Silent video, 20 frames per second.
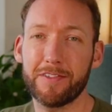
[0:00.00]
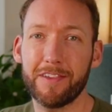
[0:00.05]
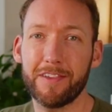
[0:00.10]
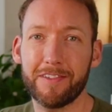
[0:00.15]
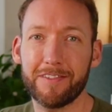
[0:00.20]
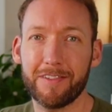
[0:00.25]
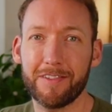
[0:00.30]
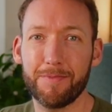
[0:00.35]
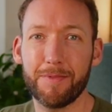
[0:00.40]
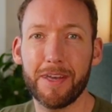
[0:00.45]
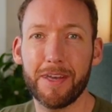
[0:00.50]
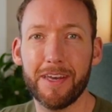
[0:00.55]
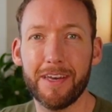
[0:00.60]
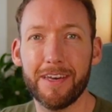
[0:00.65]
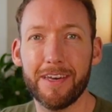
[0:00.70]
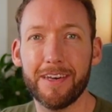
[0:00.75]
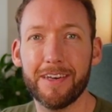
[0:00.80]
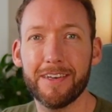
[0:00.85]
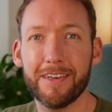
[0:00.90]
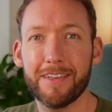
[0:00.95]
a system
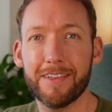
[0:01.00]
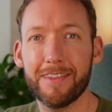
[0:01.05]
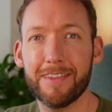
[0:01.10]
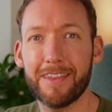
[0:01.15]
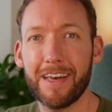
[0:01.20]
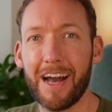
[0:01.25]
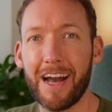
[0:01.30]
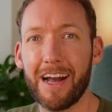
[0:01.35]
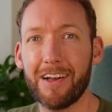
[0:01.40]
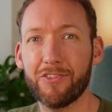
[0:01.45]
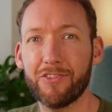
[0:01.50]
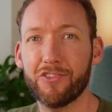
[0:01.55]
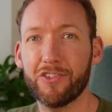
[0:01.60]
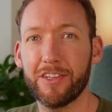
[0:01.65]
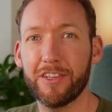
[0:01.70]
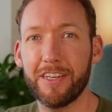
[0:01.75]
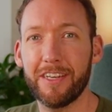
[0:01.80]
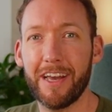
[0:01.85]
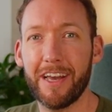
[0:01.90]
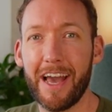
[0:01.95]
here that
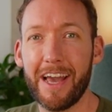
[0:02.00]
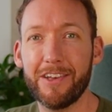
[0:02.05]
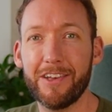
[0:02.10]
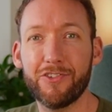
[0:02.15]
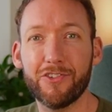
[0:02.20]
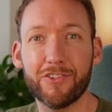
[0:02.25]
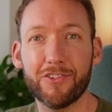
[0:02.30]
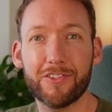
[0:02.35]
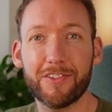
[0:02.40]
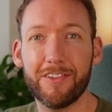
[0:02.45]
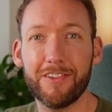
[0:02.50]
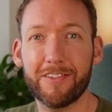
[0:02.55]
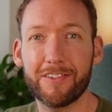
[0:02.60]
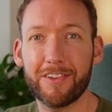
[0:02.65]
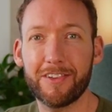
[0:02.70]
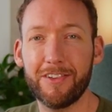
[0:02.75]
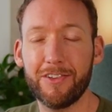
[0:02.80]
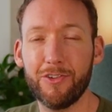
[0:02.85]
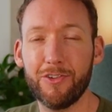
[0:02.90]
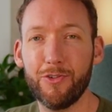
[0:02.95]
actually agencies
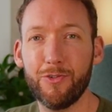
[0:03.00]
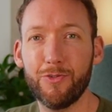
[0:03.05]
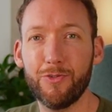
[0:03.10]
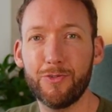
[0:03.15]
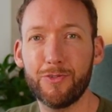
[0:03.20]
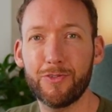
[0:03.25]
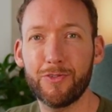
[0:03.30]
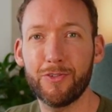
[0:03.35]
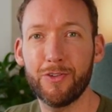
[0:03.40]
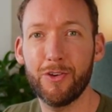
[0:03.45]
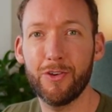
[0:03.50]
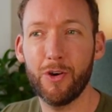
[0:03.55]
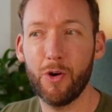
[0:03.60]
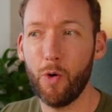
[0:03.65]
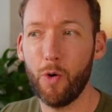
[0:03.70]
can use